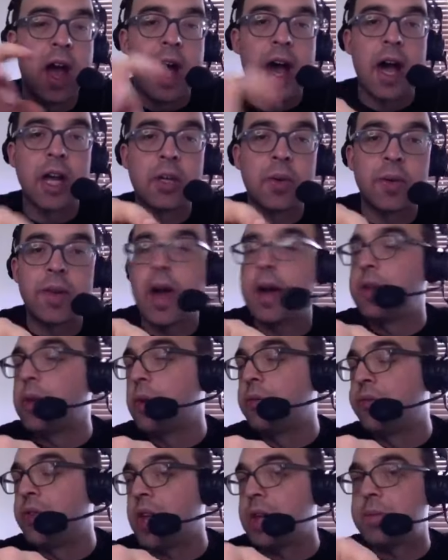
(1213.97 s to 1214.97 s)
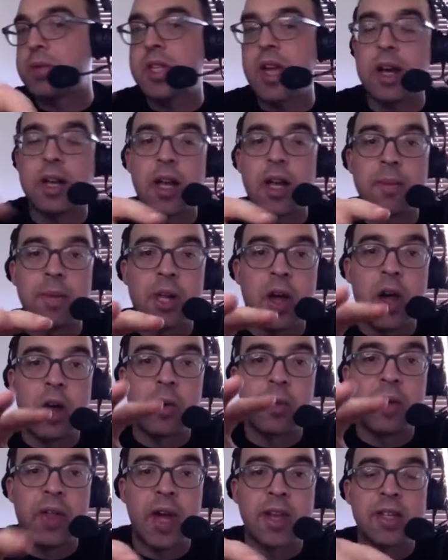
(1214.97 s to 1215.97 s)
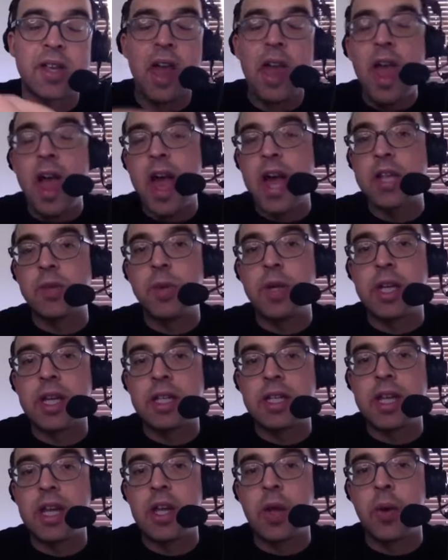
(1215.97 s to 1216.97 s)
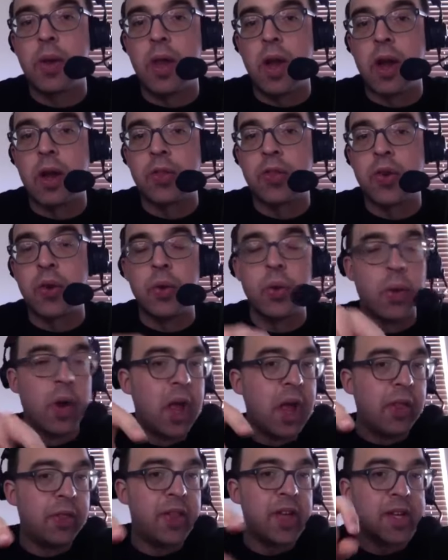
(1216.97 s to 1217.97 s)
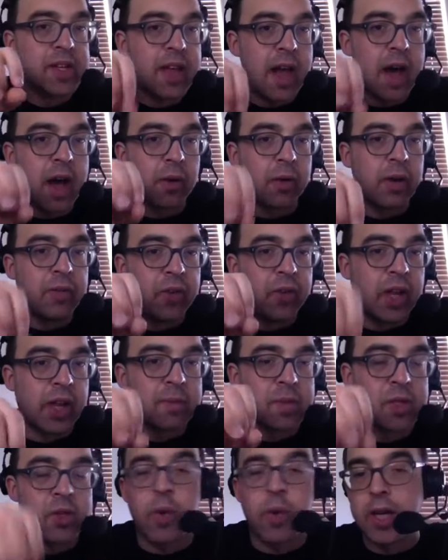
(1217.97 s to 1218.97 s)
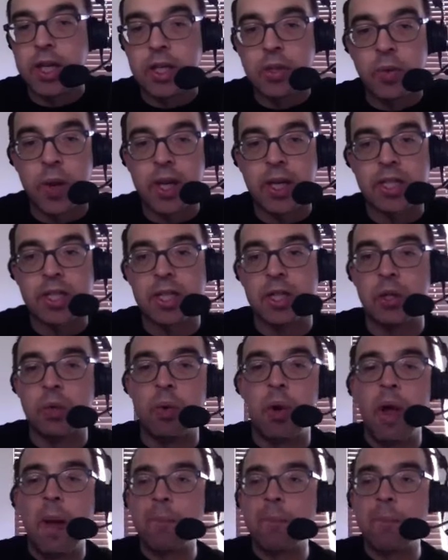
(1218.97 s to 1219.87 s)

Go download Flames Talk. Come along with us as we continue along through this Calgary Flames 2022